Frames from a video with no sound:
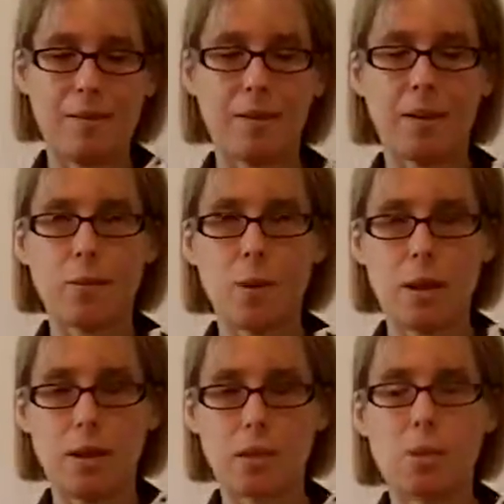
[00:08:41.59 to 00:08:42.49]
very
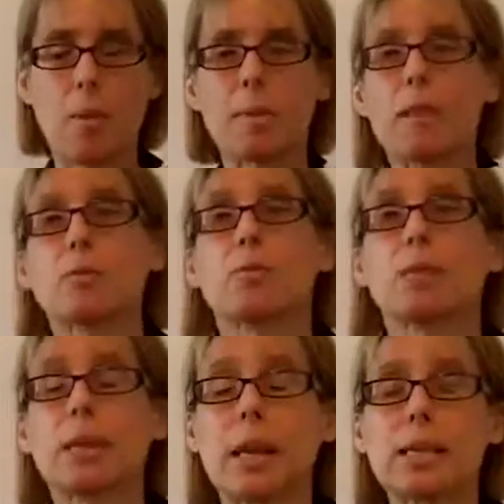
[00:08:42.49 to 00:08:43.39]
well as well. But that's what's
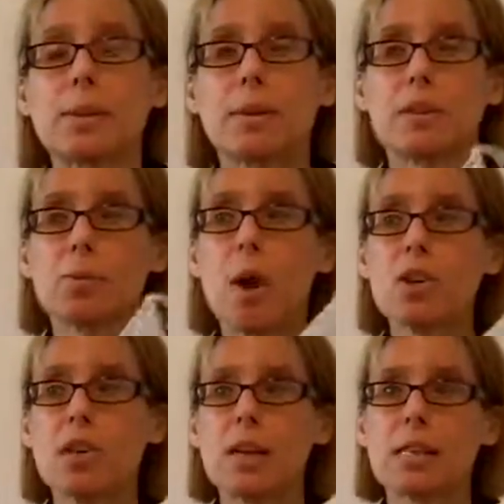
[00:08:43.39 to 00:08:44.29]
really nice about this
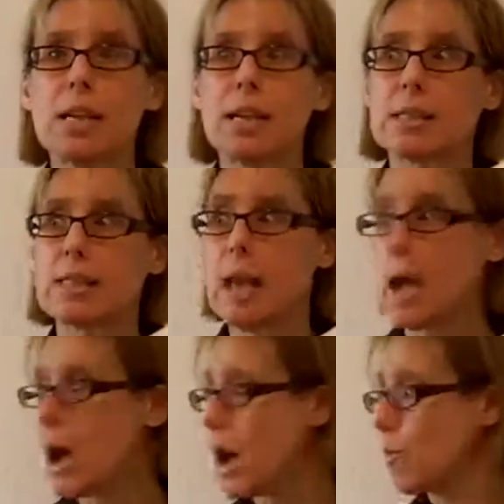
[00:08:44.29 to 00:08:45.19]
project is
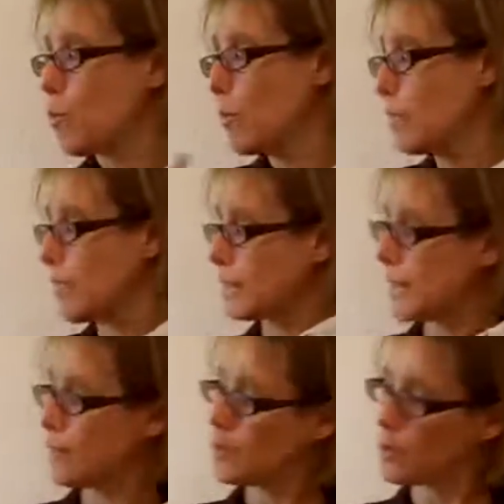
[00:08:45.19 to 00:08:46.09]
with these
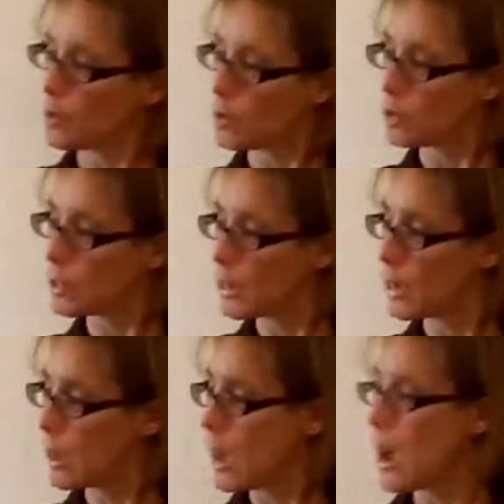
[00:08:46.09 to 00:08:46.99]
leftovers,
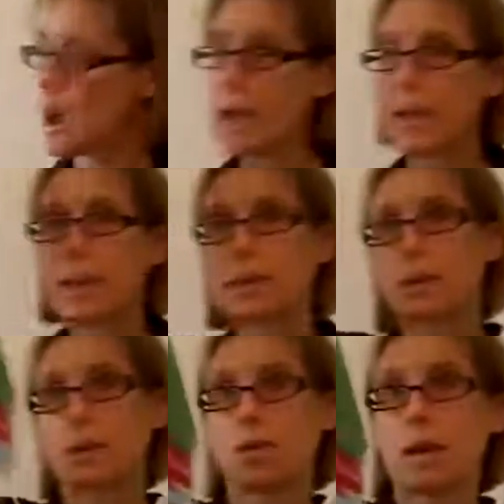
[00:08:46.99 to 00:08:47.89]
I get
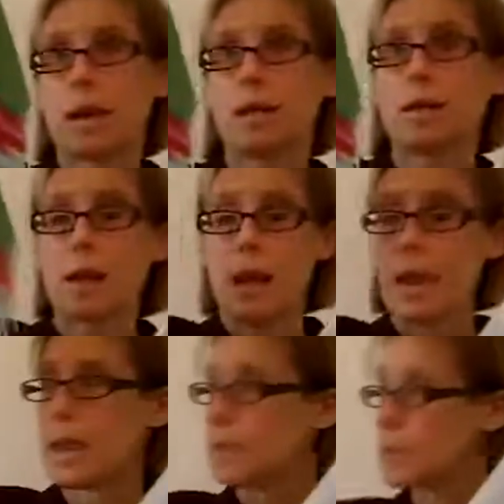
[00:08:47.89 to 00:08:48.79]
to create
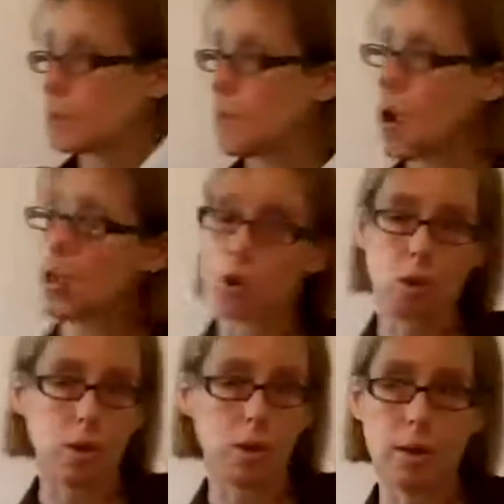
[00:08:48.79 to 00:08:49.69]
a
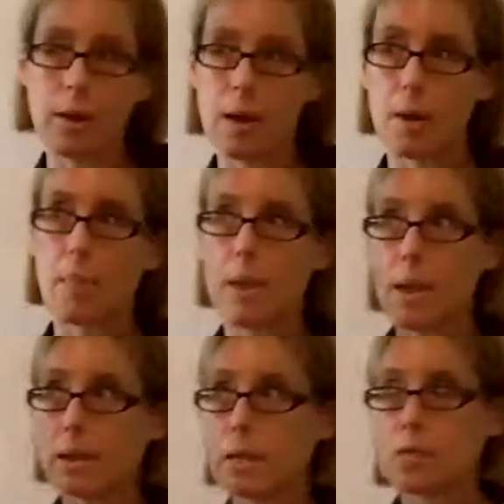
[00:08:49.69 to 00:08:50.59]
smaller
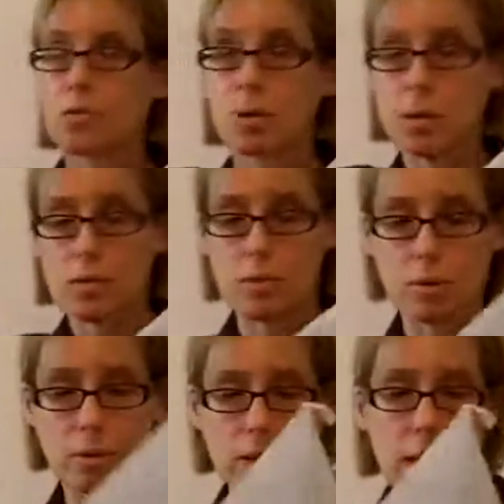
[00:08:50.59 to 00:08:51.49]

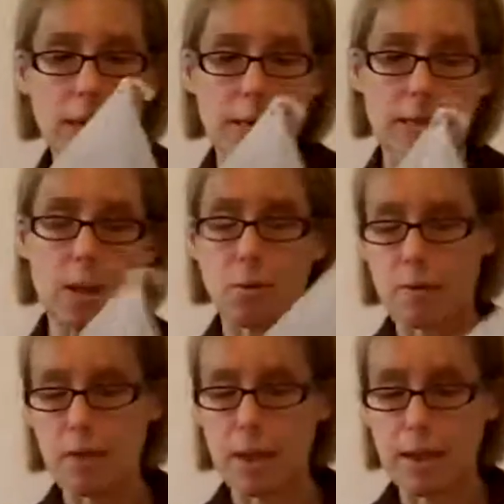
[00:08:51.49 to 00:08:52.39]
tetrahedral kite that will
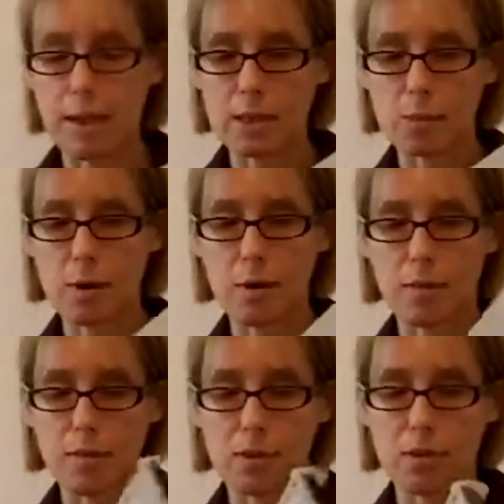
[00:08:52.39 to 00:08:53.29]
fly as well
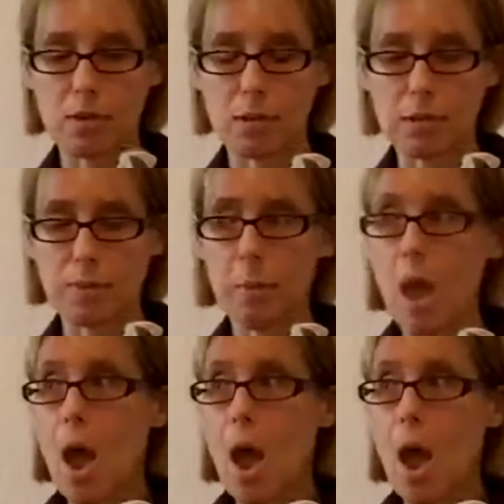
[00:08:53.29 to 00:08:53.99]
for the students.